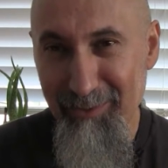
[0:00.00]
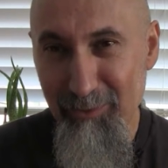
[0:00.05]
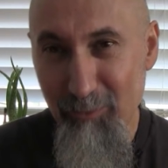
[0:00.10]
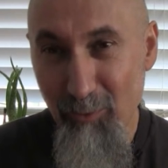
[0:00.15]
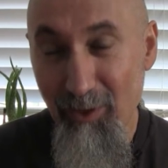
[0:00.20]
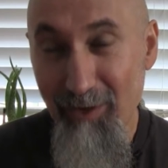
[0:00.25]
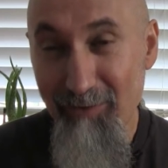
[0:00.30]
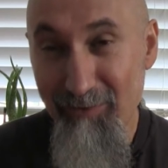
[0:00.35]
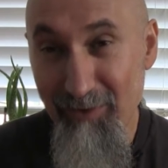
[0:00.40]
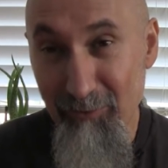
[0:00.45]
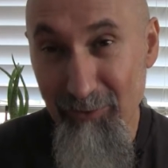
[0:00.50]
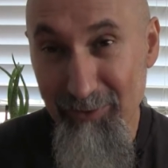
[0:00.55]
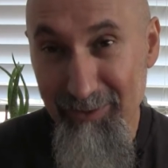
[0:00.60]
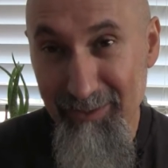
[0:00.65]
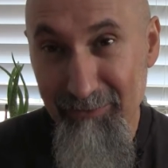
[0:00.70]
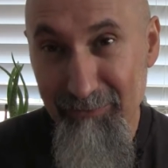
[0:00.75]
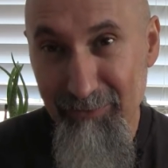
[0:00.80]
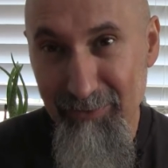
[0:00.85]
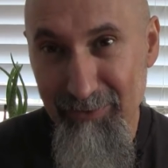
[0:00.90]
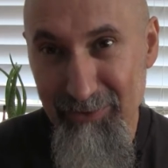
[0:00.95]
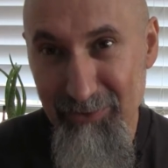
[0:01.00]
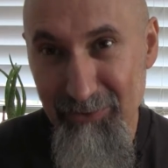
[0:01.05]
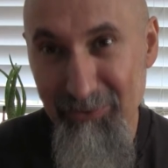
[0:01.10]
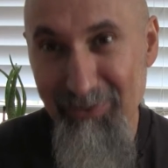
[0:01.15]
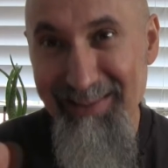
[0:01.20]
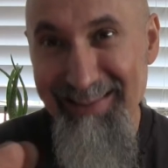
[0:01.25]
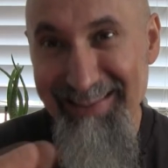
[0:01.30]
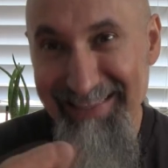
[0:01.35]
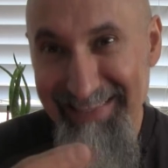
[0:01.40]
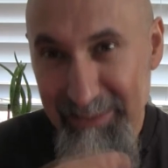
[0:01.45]
12 hour difference. So
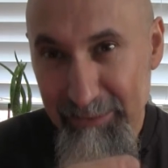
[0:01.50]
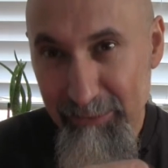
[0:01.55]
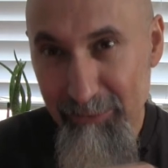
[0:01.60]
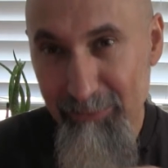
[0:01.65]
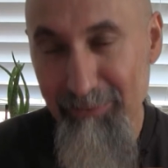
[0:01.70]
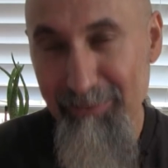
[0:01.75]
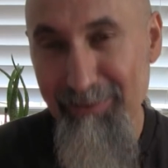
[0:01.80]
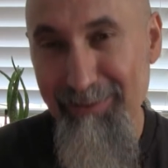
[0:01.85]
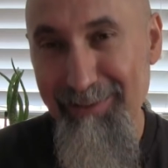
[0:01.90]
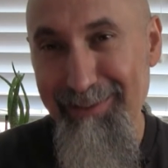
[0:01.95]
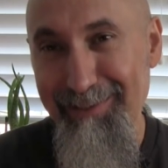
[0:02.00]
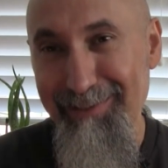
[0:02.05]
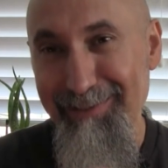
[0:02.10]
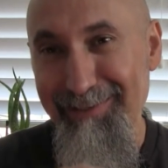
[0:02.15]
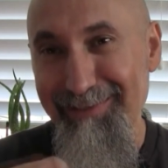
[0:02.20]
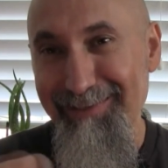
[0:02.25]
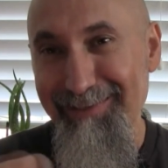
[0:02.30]
it literally